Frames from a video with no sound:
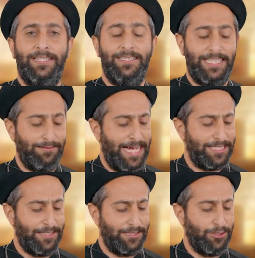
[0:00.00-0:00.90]
And this
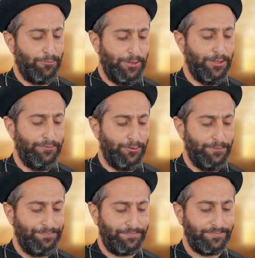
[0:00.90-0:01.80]
interaction is so
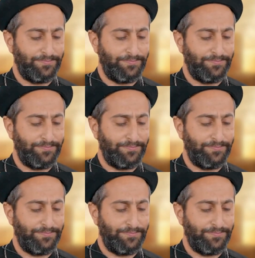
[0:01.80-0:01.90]
beautiful